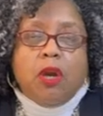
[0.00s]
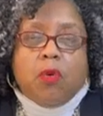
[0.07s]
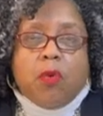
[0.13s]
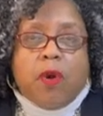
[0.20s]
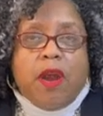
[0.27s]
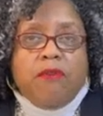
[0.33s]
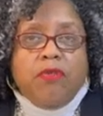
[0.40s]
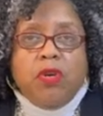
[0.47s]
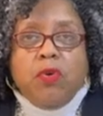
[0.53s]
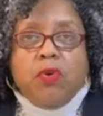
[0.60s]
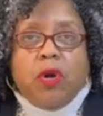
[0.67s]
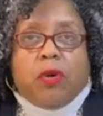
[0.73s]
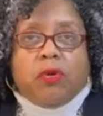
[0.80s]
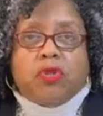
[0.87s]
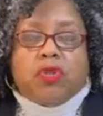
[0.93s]
Wherever you
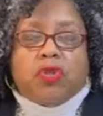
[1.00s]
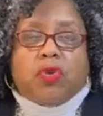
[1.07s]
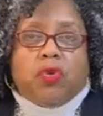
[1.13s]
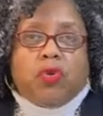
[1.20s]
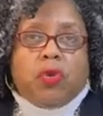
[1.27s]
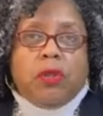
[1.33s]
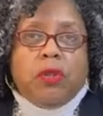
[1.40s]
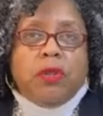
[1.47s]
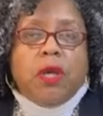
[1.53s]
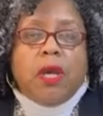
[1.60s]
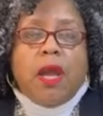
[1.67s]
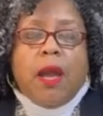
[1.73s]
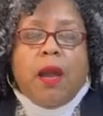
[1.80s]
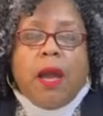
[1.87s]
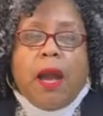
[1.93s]
go to school,
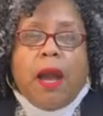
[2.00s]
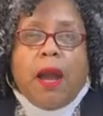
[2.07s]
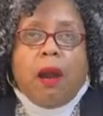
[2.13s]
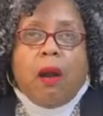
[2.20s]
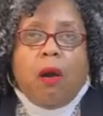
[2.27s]
I